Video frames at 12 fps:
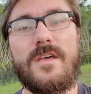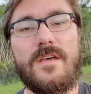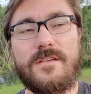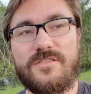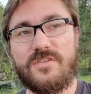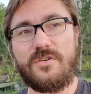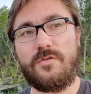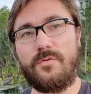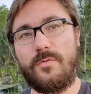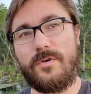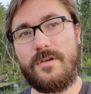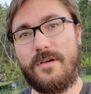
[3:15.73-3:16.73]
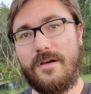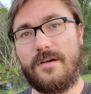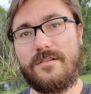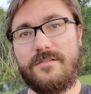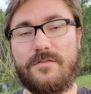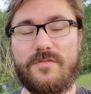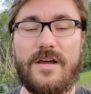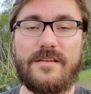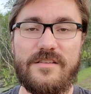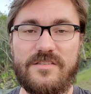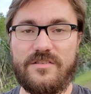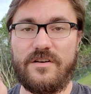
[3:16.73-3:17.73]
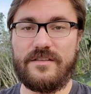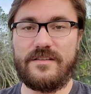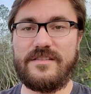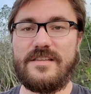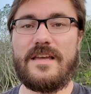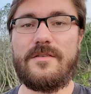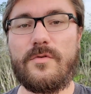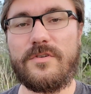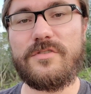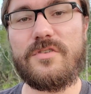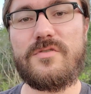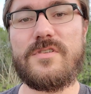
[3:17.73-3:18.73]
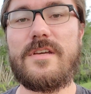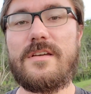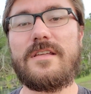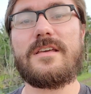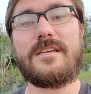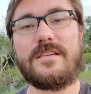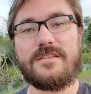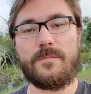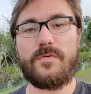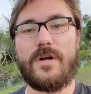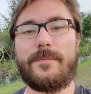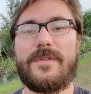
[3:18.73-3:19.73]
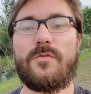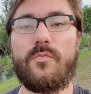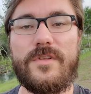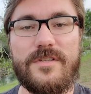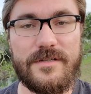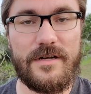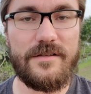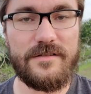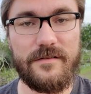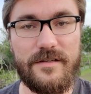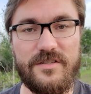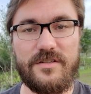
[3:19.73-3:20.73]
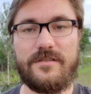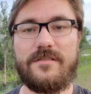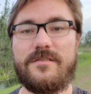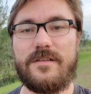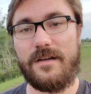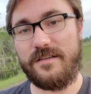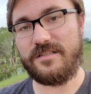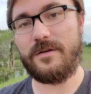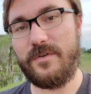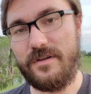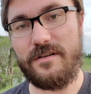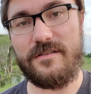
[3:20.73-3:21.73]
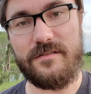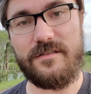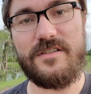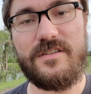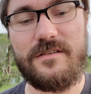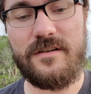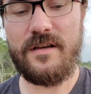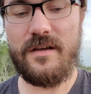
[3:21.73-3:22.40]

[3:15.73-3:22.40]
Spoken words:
So Orion is starting to set, we're losing it. It is a prominent winter constellation, not a summer constellation.